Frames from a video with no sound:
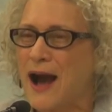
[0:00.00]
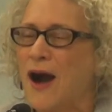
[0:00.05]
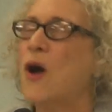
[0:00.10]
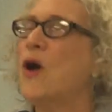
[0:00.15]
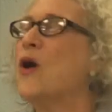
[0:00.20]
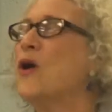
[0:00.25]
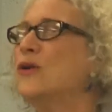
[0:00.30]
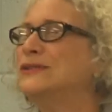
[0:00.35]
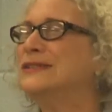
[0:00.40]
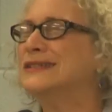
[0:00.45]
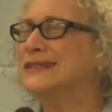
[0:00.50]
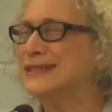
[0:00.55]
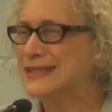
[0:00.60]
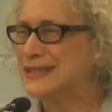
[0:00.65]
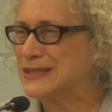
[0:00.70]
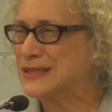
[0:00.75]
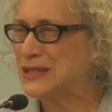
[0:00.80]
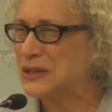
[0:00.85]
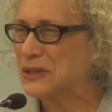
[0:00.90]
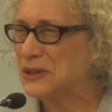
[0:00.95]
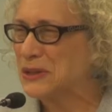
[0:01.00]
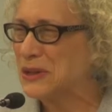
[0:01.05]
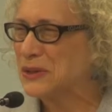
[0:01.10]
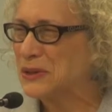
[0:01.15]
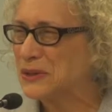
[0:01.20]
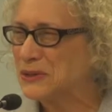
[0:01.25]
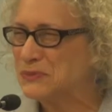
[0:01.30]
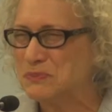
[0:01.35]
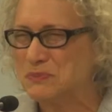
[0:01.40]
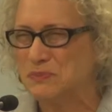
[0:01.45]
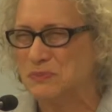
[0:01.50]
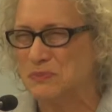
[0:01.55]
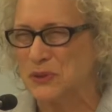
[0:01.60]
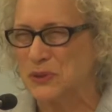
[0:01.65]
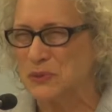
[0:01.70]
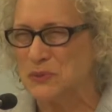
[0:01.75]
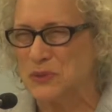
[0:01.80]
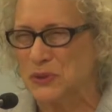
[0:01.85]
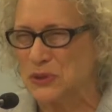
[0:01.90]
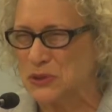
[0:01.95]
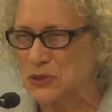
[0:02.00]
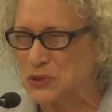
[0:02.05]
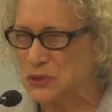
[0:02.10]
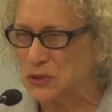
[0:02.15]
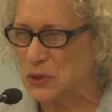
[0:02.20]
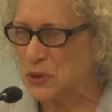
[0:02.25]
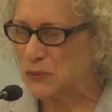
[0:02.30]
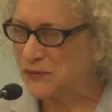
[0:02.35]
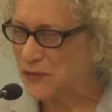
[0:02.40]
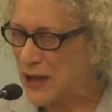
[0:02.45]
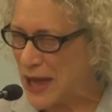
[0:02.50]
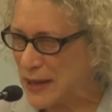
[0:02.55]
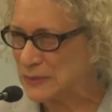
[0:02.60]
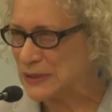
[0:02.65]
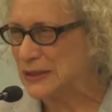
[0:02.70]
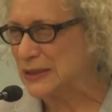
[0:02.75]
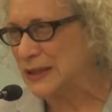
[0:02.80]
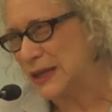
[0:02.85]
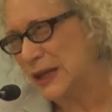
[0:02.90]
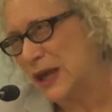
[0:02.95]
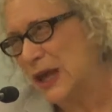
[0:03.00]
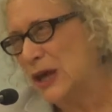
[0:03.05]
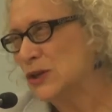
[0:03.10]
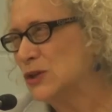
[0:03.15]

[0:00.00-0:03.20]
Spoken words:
oldest Bermuda family